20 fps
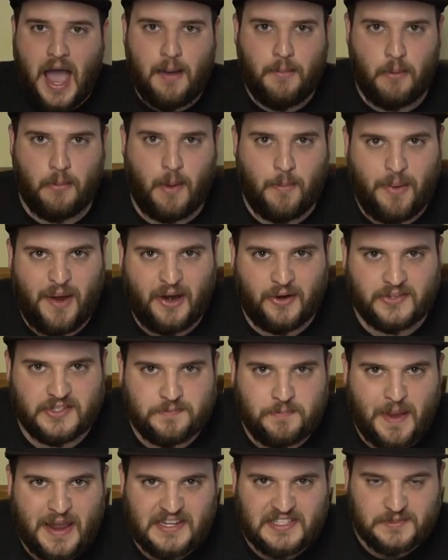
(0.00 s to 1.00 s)
I'm in my
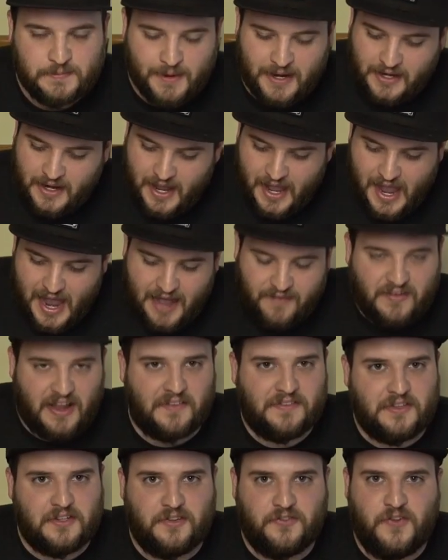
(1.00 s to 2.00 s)
parents' basement, I've
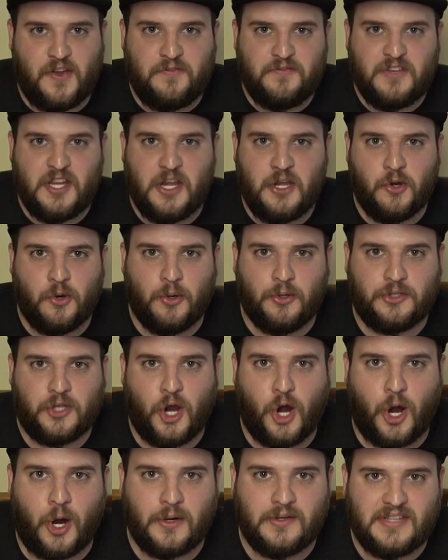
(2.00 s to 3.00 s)
got this 15-year-old
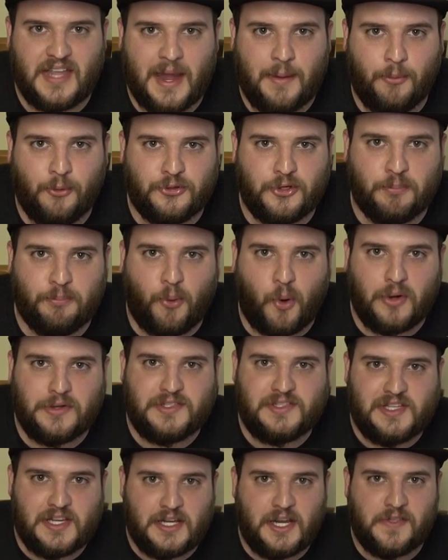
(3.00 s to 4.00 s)
card table, and your
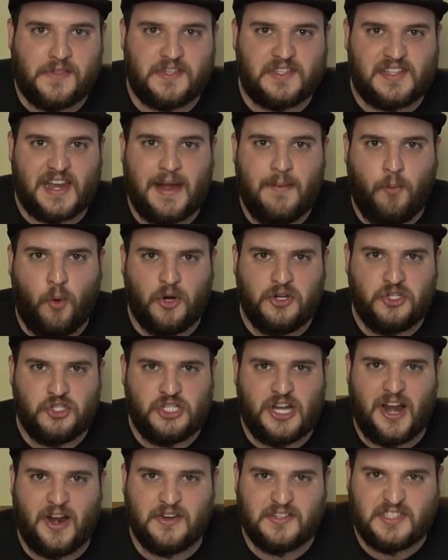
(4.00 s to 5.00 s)
boy's sitting in the same wooden
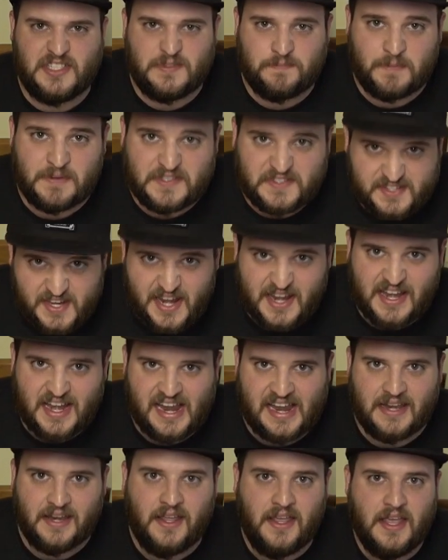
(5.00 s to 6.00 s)
chairs he's been sitting
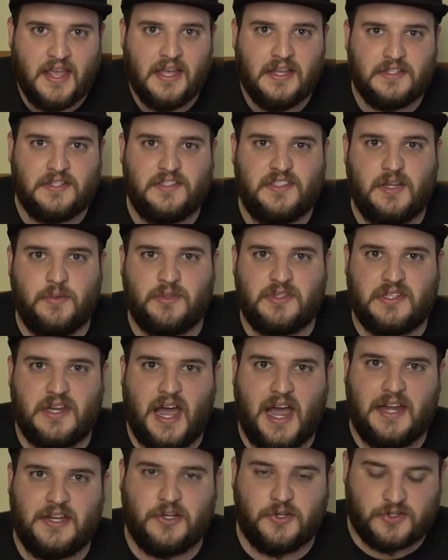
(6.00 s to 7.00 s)
in since he was
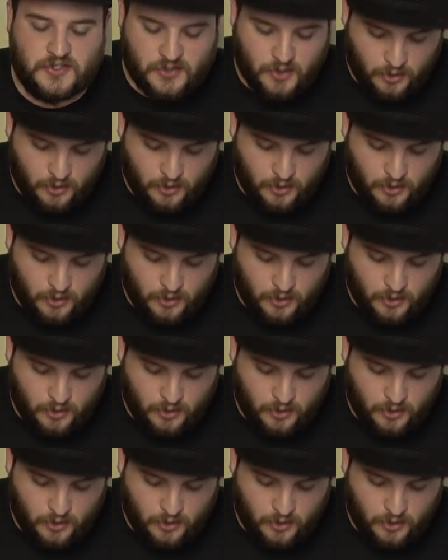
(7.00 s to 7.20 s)
nine years